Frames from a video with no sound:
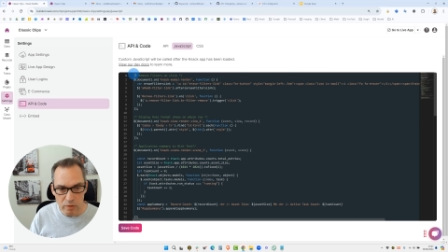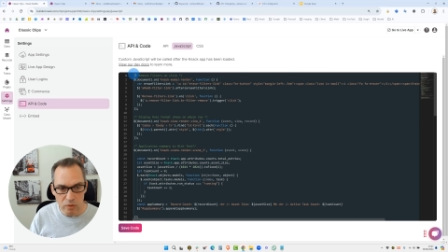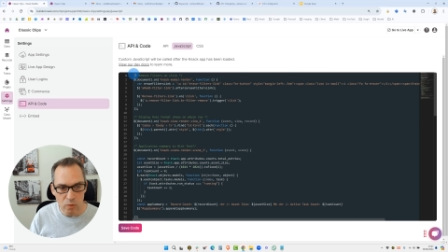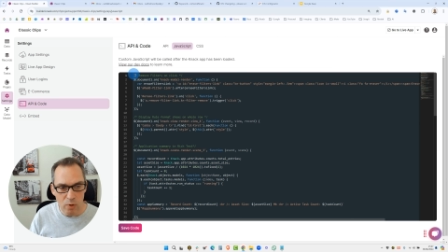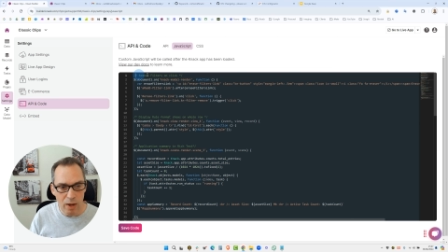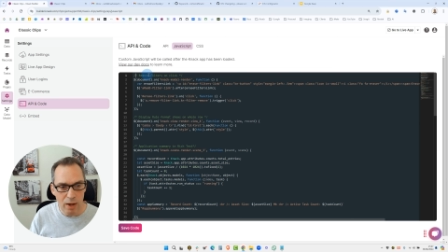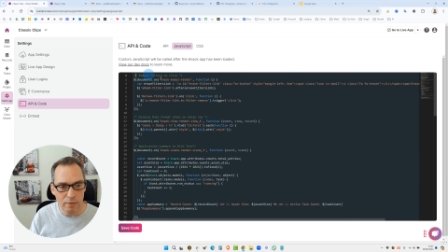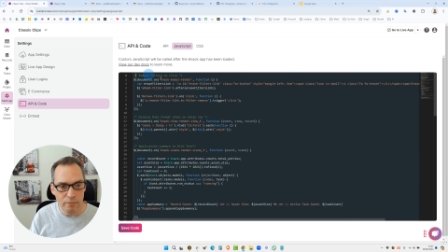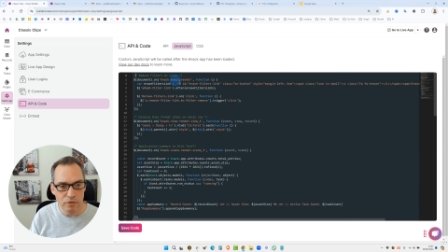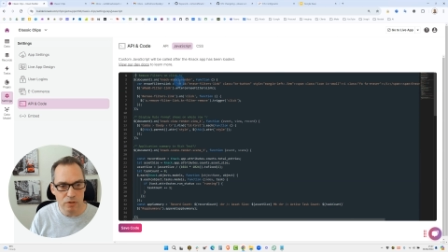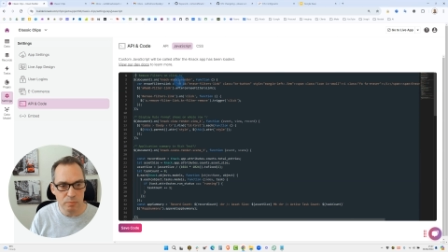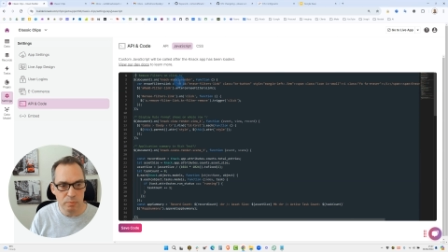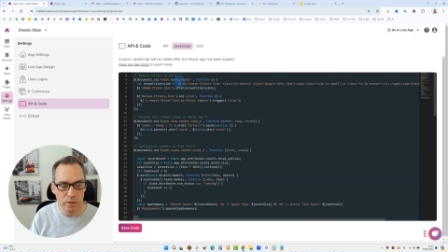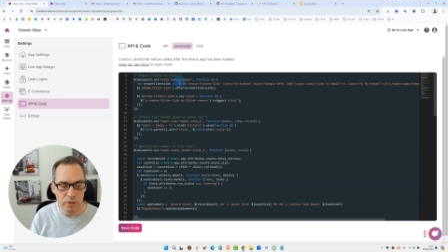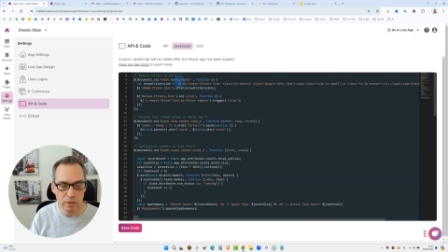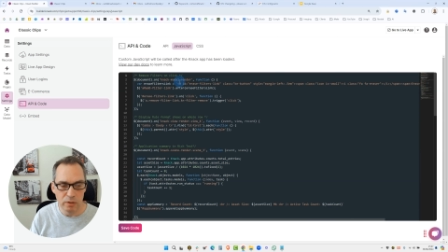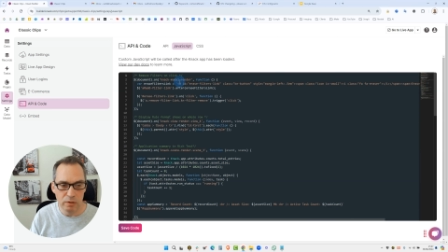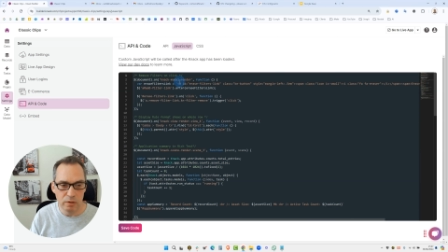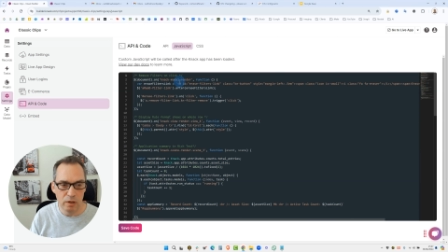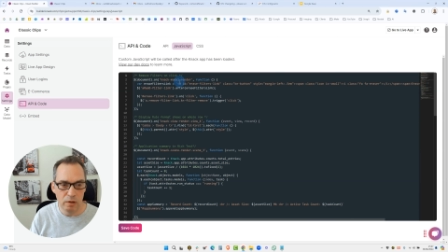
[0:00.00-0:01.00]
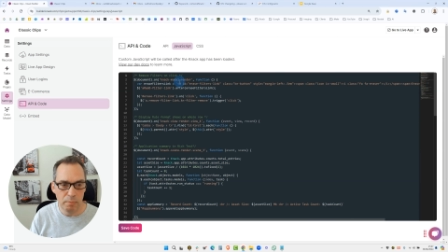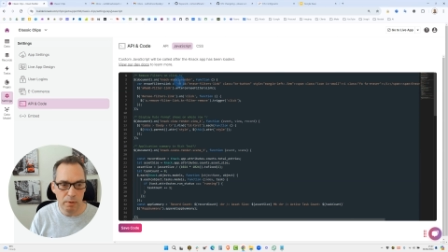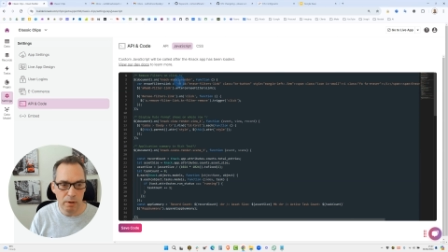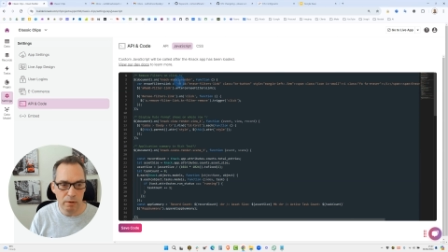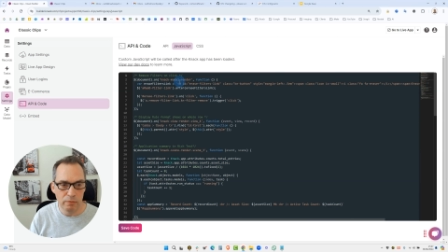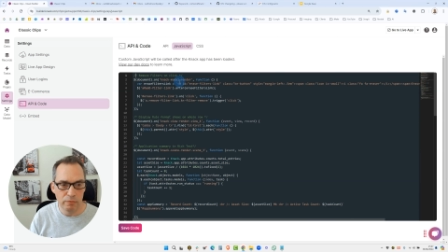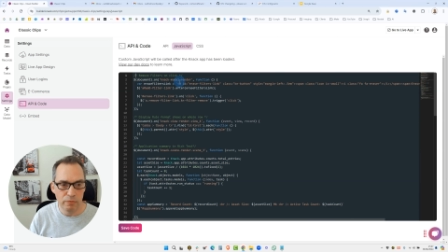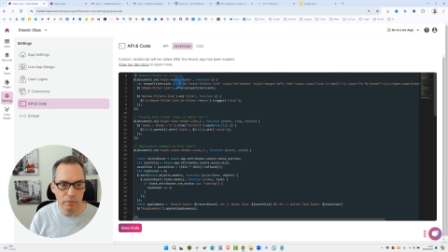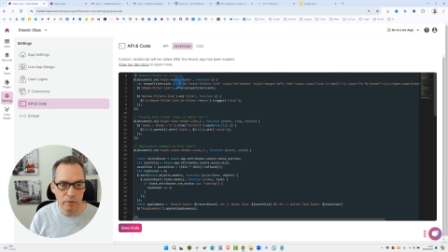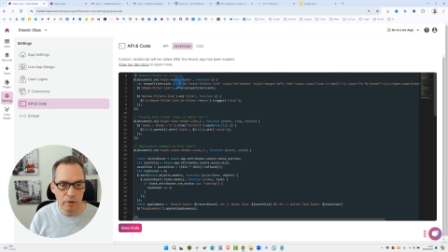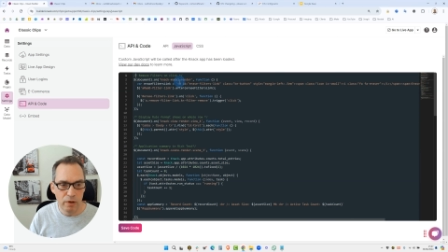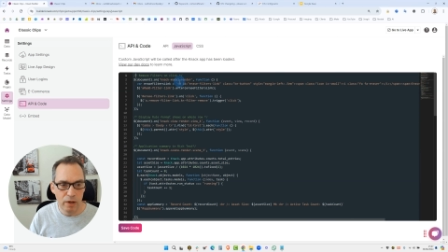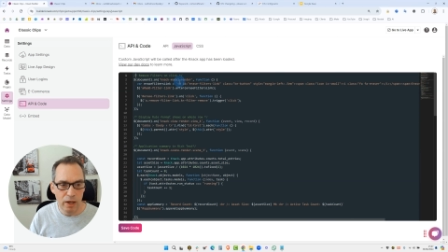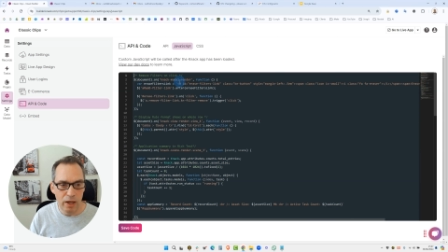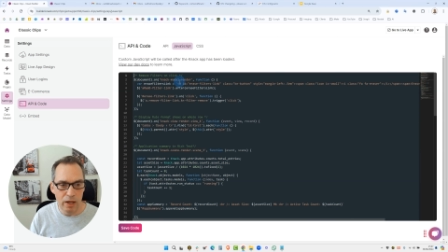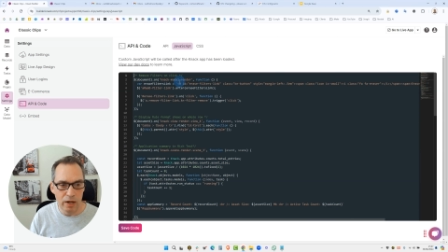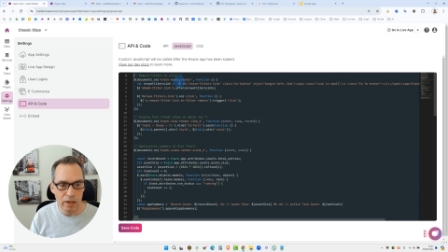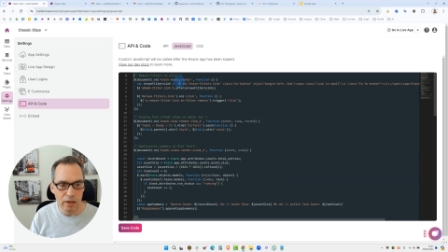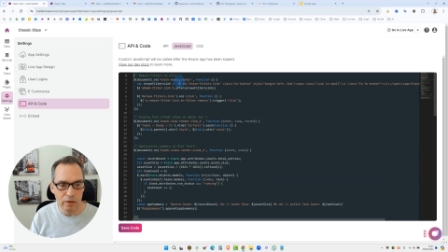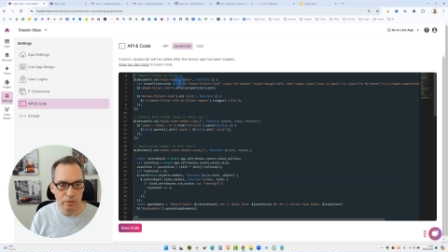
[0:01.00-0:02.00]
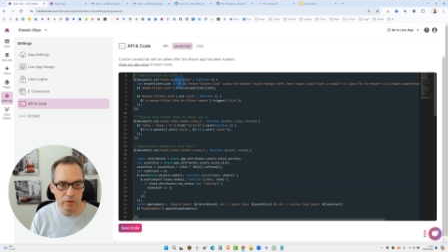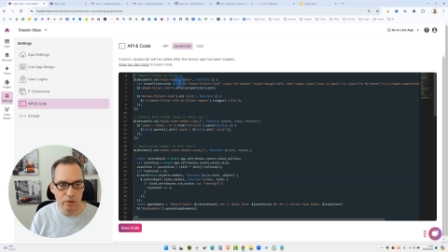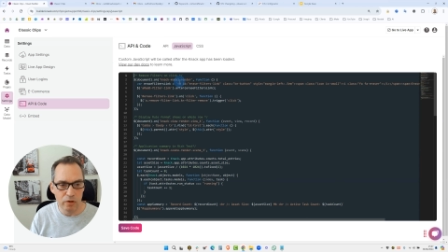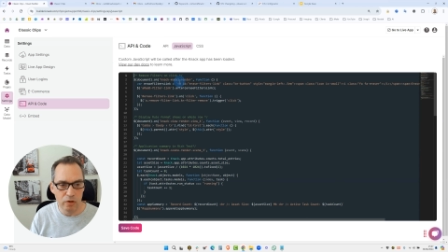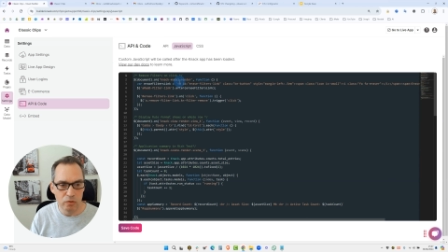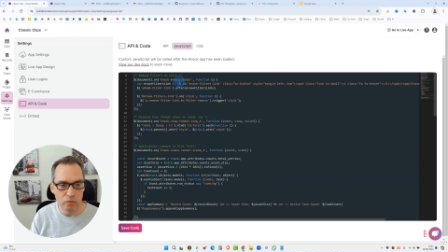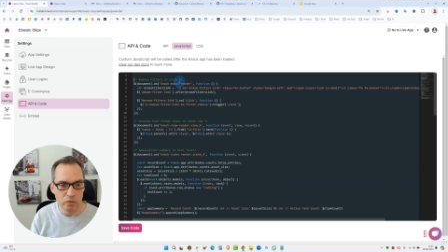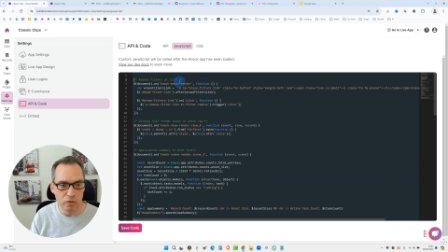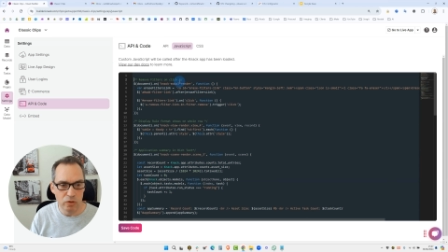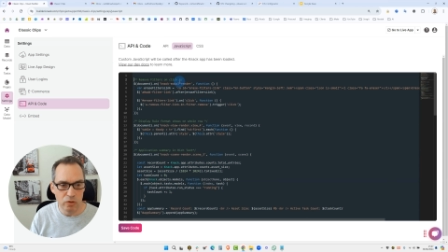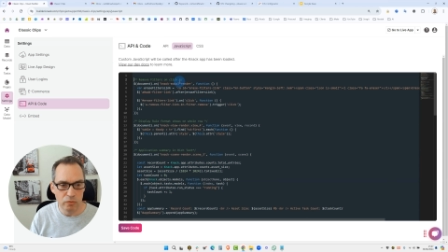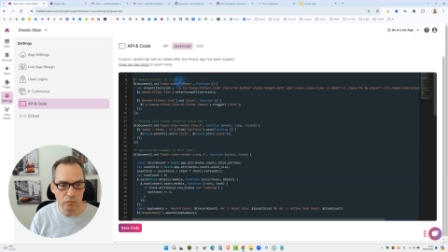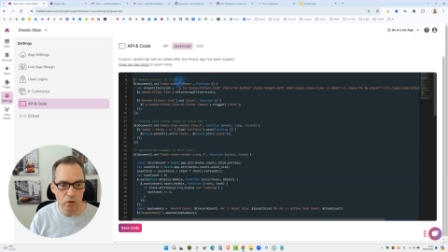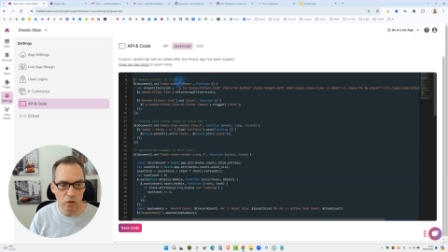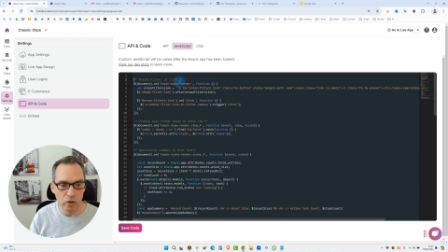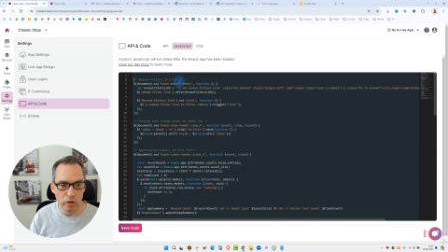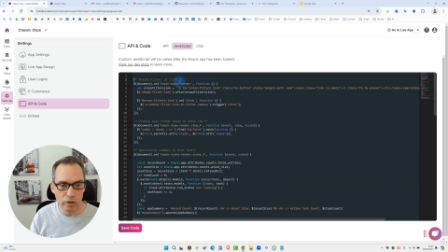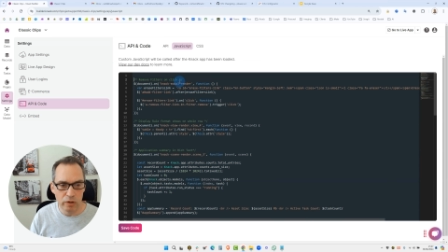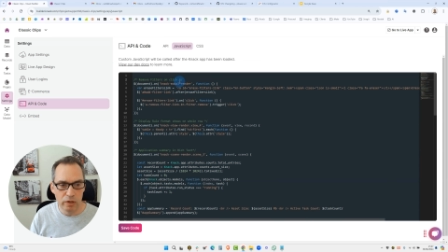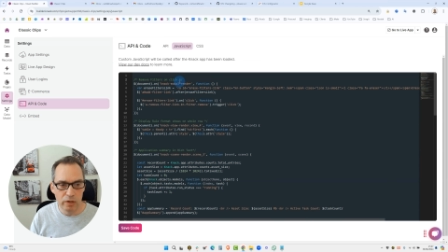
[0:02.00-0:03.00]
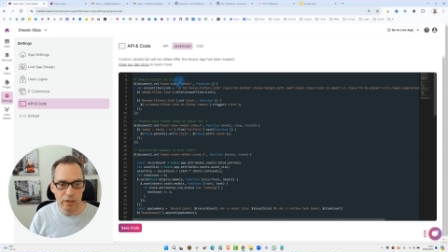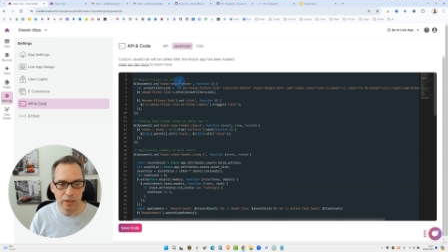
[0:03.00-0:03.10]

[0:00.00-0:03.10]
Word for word: You have to put it above any other code that you've got.